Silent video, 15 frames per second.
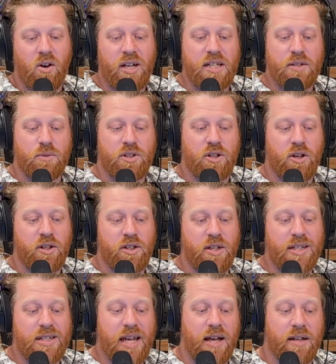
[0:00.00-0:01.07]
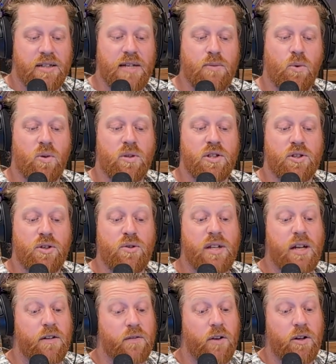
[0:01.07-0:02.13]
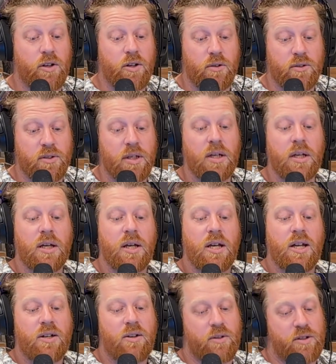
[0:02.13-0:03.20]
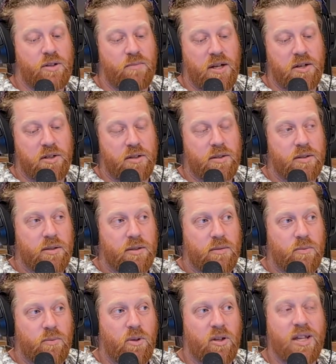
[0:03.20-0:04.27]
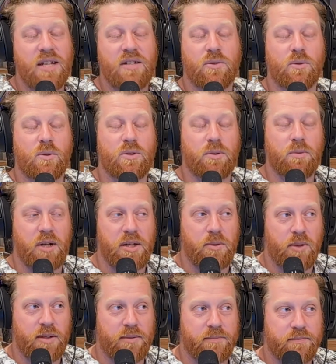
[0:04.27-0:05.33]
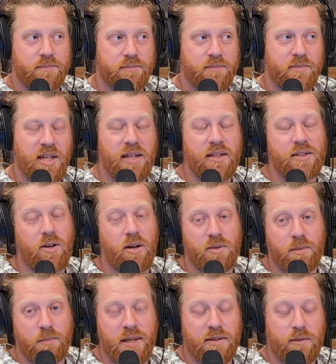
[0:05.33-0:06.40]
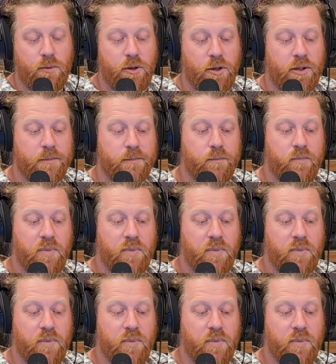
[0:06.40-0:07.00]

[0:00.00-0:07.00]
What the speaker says: On his return to his house, he warned the 2 terrified girls not to mention what they saw to anyone. Yeah, this guy was a piece of work.